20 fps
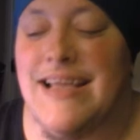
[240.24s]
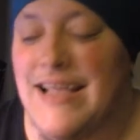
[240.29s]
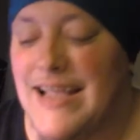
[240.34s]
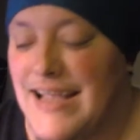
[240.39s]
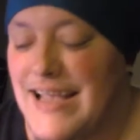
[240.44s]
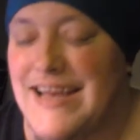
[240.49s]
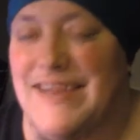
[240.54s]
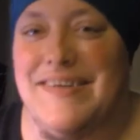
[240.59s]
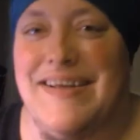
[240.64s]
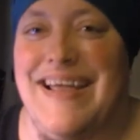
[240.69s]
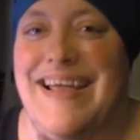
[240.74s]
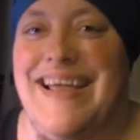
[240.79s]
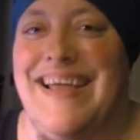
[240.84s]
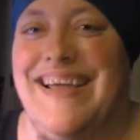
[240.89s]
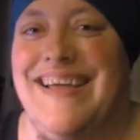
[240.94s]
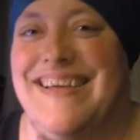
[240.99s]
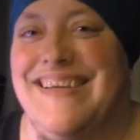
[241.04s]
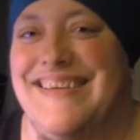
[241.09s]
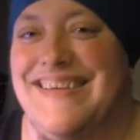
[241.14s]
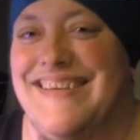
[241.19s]
Anyway,
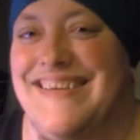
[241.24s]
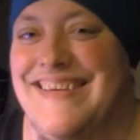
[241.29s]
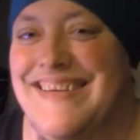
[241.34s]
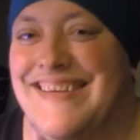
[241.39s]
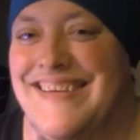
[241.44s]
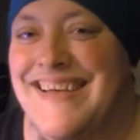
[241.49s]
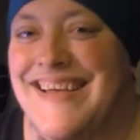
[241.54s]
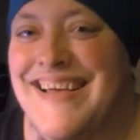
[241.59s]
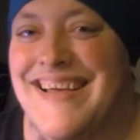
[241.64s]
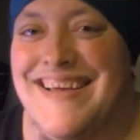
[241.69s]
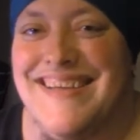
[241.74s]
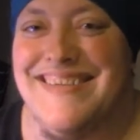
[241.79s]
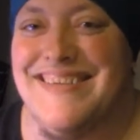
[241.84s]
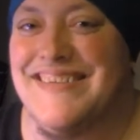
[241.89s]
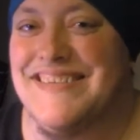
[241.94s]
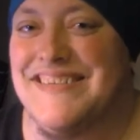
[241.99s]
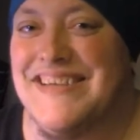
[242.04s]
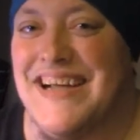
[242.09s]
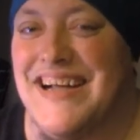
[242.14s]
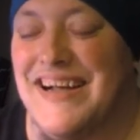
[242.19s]
a
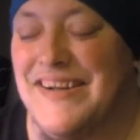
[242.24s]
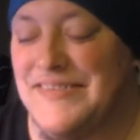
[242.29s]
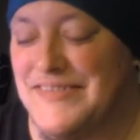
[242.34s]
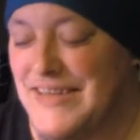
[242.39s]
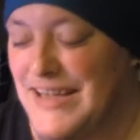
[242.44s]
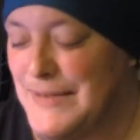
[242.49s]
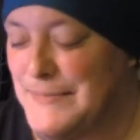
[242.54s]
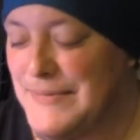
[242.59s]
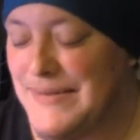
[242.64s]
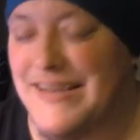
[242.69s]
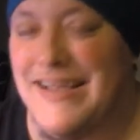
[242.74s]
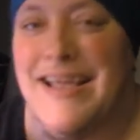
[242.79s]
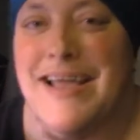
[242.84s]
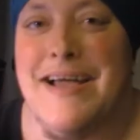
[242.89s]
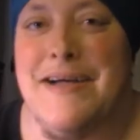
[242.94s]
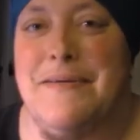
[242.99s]
little off topic.